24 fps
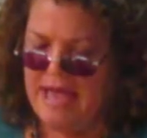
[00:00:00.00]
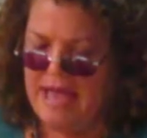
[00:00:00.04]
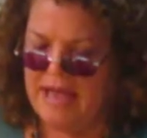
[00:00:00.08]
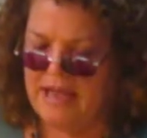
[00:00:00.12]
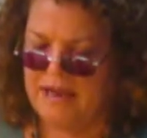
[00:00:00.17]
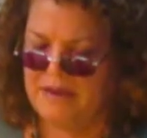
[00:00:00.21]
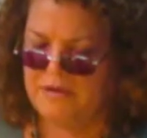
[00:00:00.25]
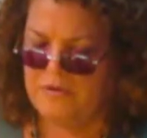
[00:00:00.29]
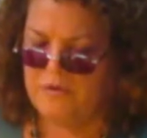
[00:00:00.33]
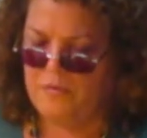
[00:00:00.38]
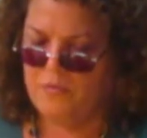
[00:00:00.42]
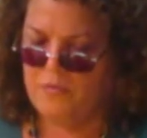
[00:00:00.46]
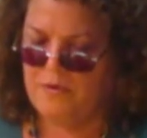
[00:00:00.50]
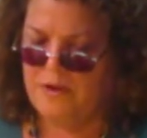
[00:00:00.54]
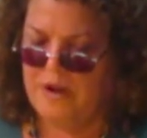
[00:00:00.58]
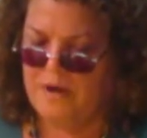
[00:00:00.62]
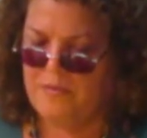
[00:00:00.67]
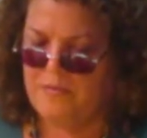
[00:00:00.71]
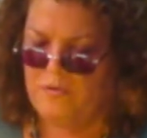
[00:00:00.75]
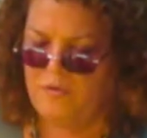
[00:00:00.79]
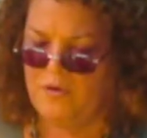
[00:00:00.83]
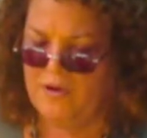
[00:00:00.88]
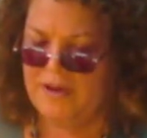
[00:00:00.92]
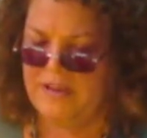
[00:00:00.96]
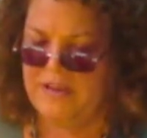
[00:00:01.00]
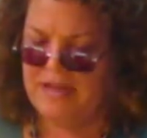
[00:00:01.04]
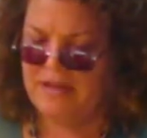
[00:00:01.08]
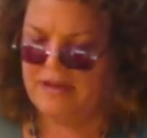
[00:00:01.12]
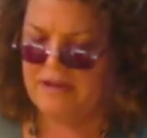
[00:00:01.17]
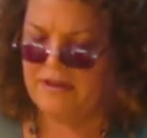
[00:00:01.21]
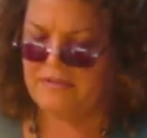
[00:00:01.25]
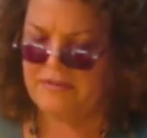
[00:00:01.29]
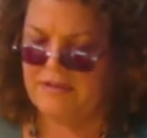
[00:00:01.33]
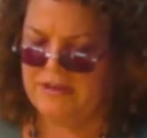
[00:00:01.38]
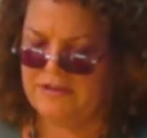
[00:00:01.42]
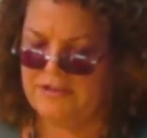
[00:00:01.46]
And when I'm working
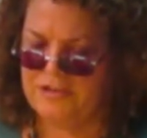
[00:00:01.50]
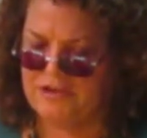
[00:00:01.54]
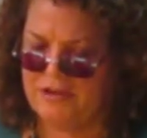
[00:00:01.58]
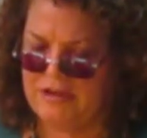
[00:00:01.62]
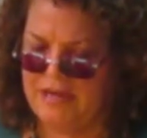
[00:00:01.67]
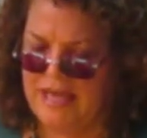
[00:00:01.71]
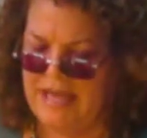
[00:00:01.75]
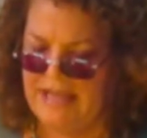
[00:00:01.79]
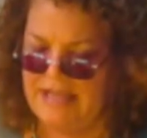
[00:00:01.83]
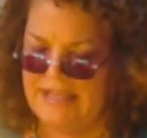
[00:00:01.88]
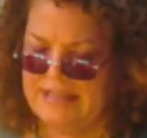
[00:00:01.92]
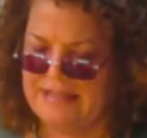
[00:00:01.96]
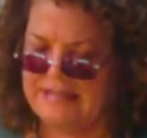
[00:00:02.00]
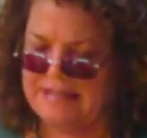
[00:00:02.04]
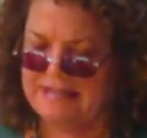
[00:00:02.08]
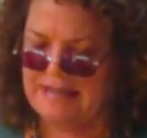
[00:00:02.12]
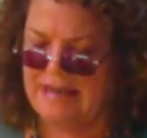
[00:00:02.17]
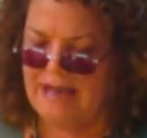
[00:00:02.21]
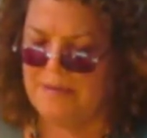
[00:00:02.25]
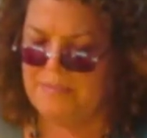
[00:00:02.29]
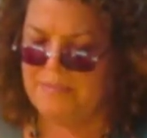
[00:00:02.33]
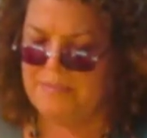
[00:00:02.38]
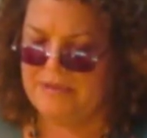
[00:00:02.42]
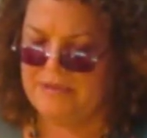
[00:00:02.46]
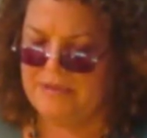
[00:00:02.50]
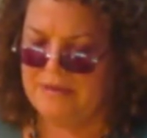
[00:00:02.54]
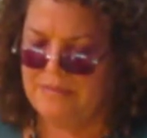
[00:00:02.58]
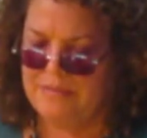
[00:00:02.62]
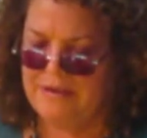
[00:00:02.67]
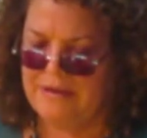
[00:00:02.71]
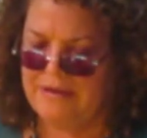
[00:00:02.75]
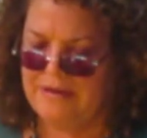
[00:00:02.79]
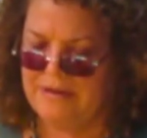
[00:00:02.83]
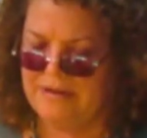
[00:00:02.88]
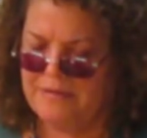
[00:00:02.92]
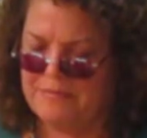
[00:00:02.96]
on this, you can't stop in the
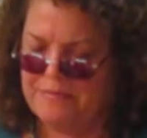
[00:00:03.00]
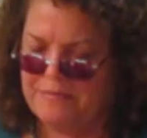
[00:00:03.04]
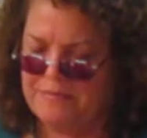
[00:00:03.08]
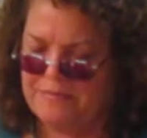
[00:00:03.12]
middle.